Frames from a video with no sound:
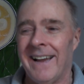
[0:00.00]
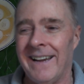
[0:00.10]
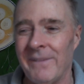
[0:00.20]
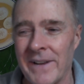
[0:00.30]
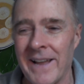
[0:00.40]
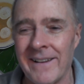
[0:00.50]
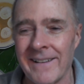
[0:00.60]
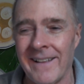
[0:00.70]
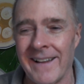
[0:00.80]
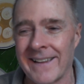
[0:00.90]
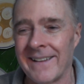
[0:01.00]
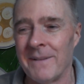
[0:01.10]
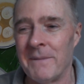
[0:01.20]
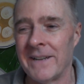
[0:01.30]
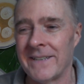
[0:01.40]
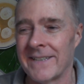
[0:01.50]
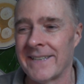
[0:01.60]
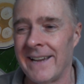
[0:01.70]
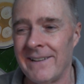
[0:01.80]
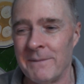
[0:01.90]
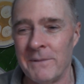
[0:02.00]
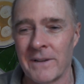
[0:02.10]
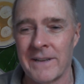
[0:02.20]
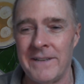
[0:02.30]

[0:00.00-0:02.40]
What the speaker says: And if I don't like it, I might just say to them, look,